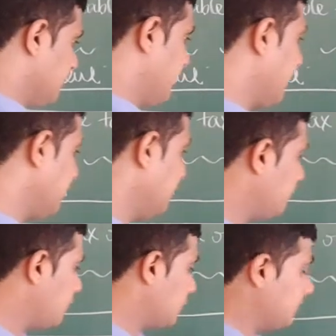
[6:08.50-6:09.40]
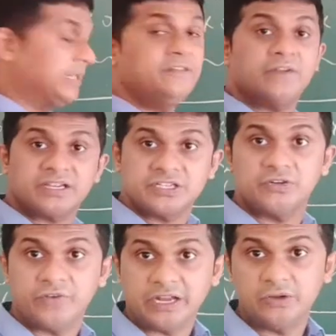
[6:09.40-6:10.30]
value,
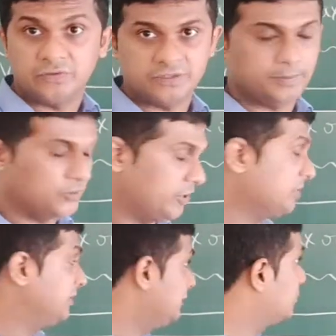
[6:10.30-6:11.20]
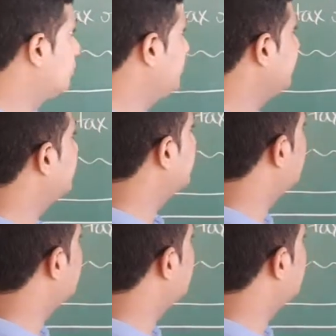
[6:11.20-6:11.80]
manufactured value of the product including